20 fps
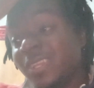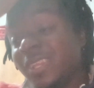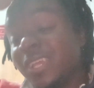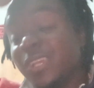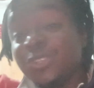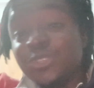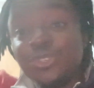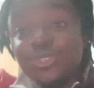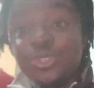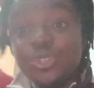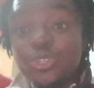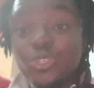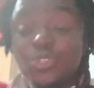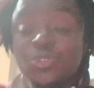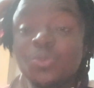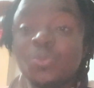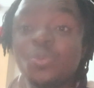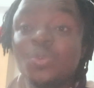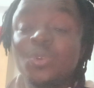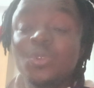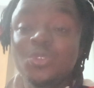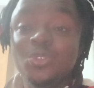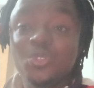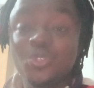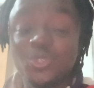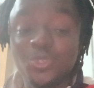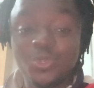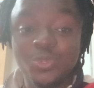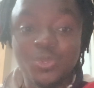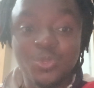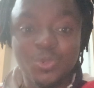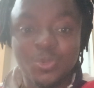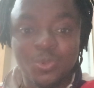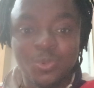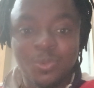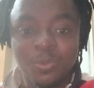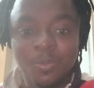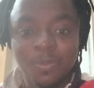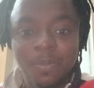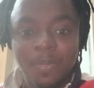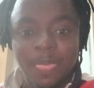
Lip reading: They just want you